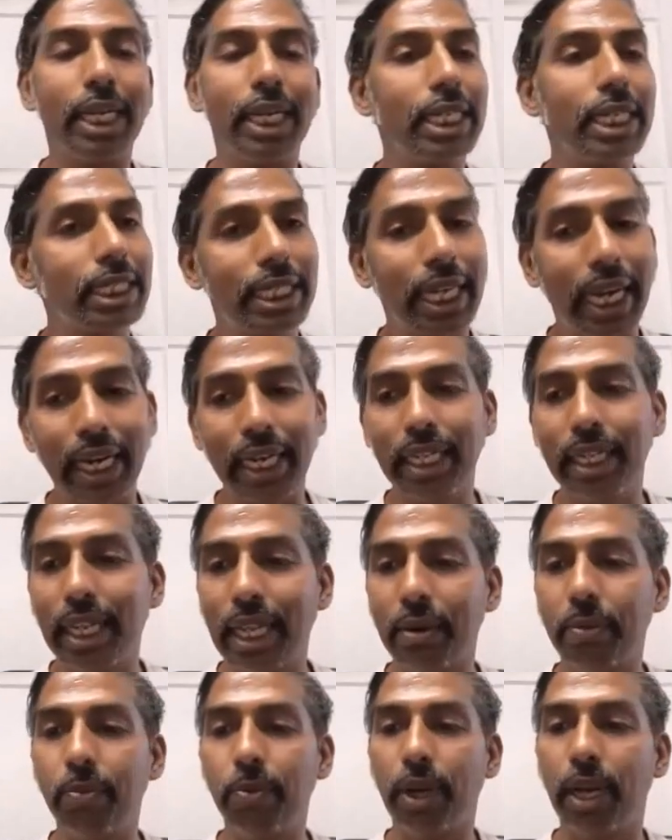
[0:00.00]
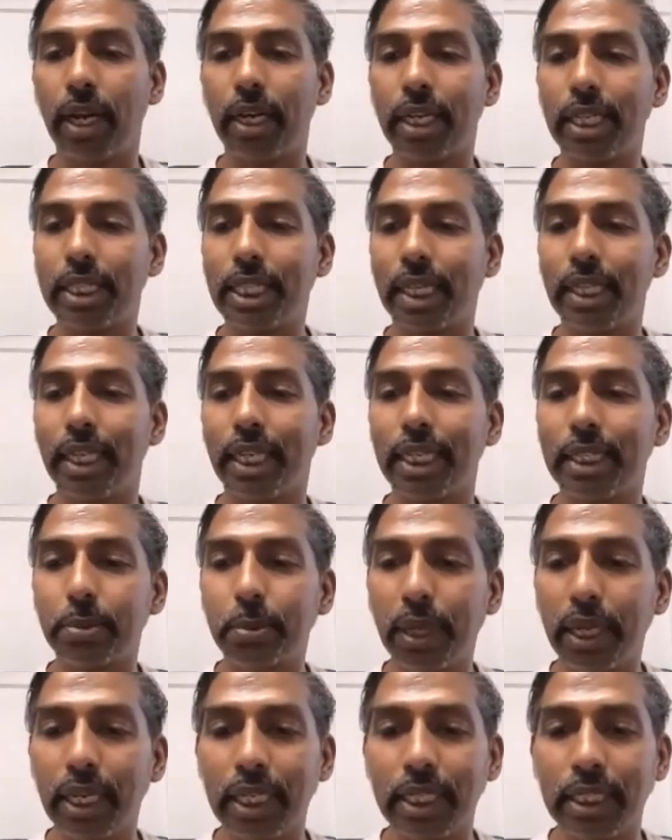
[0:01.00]
We understand them. We
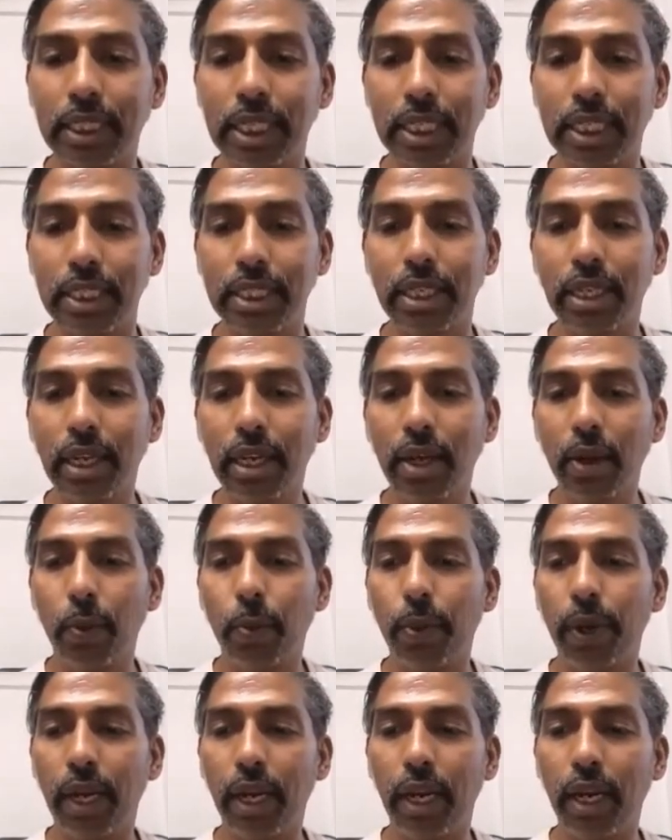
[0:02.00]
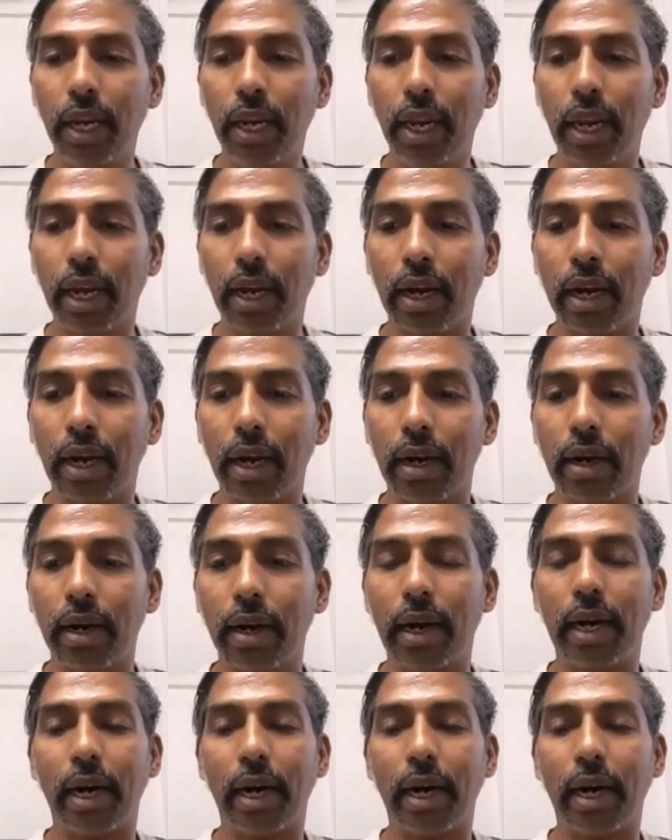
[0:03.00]
understand their experiences. We